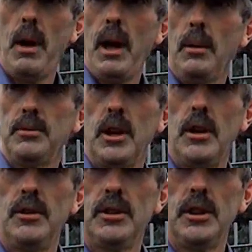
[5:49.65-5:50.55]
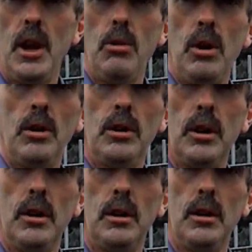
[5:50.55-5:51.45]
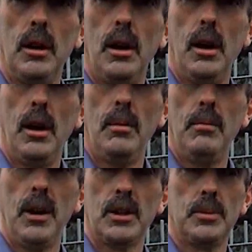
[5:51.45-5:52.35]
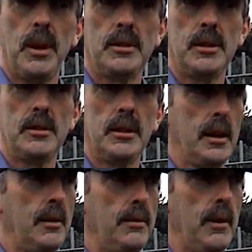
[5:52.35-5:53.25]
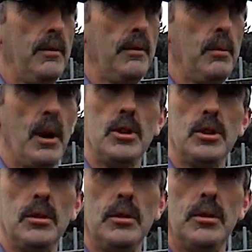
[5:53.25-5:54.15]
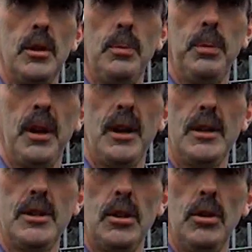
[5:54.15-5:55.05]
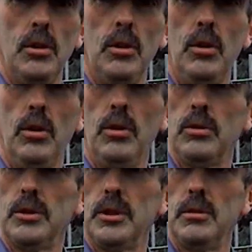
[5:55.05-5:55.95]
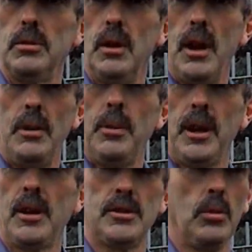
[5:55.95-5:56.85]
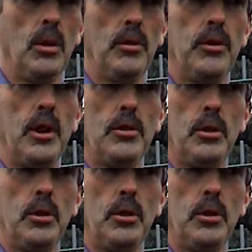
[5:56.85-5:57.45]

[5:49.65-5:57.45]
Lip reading: Met observers are no longer expected to give information to the police or to anybody else that wants it.